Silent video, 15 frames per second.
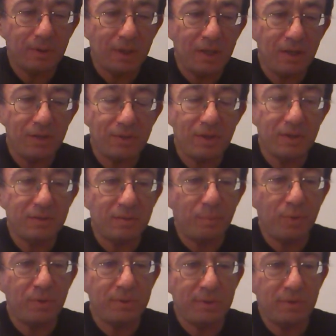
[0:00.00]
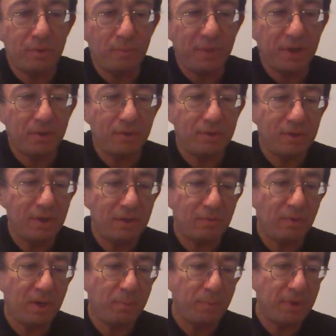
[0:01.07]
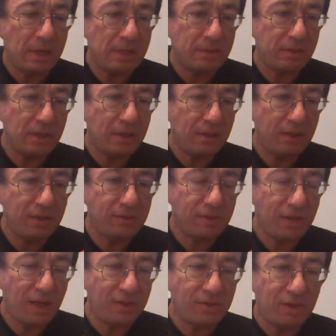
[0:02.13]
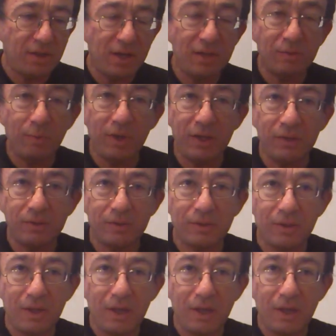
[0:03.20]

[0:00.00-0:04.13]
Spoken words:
and he's not supposed to, because his weapons in this case are his wings.